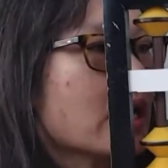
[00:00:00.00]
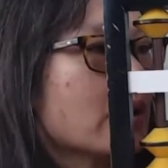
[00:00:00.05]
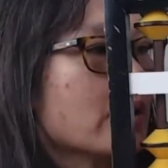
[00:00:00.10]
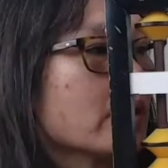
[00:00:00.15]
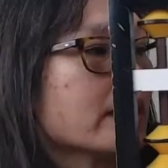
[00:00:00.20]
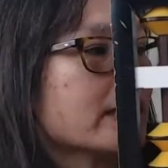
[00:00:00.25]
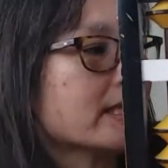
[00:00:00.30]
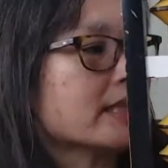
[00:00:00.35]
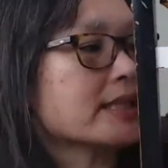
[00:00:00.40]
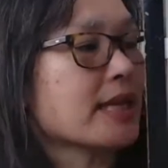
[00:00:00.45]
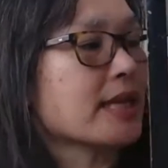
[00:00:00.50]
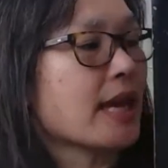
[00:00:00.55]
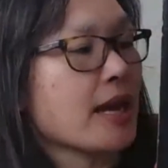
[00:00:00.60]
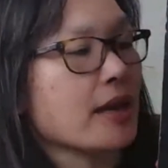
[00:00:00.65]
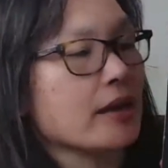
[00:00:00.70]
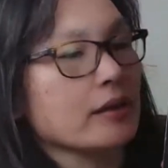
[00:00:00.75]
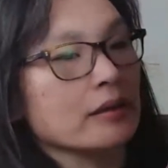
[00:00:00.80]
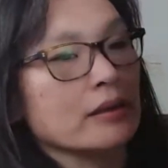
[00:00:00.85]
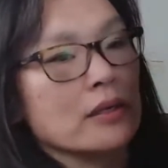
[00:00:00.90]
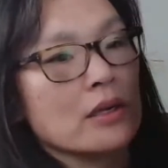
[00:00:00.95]
now we need
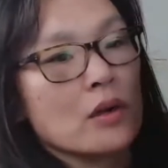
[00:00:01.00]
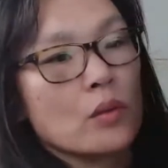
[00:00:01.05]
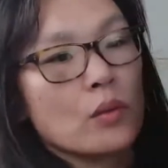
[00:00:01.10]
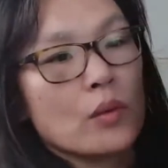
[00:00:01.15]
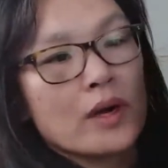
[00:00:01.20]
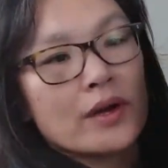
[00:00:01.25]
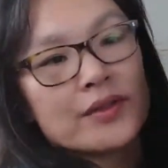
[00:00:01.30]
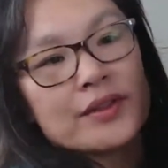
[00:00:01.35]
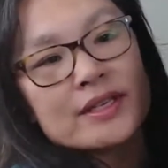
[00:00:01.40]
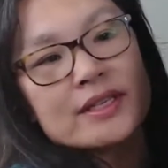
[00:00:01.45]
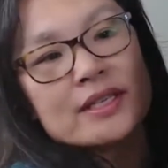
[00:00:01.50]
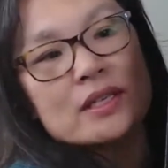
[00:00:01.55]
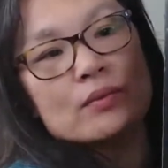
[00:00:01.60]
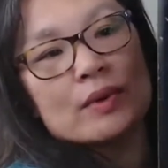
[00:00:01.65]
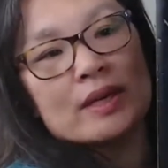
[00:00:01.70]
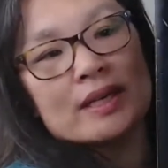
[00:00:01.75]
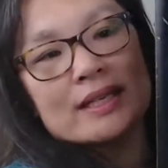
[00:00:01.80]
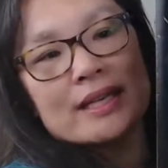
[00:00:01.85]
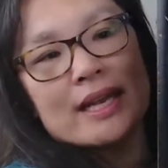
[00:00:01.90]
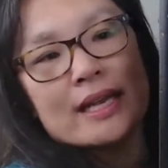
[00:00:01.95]
10. Well, this
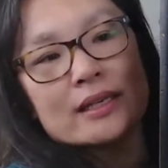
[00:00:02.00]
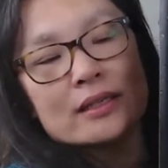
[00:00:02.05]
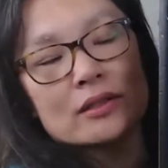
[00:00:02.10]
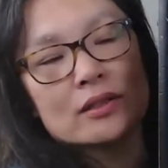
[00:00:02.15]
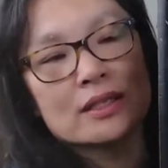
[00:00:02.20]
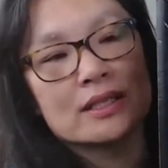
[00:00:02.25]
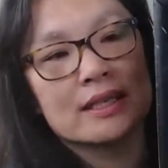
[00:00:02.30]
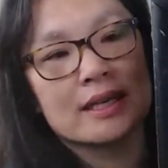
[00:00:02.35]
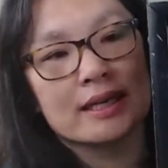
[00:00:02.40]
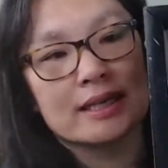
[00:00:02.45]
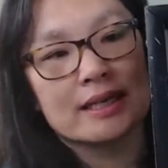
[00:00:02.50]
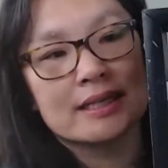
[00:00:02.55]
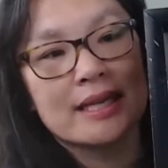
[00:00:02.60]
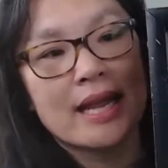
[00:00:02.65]
is what 10 looks like.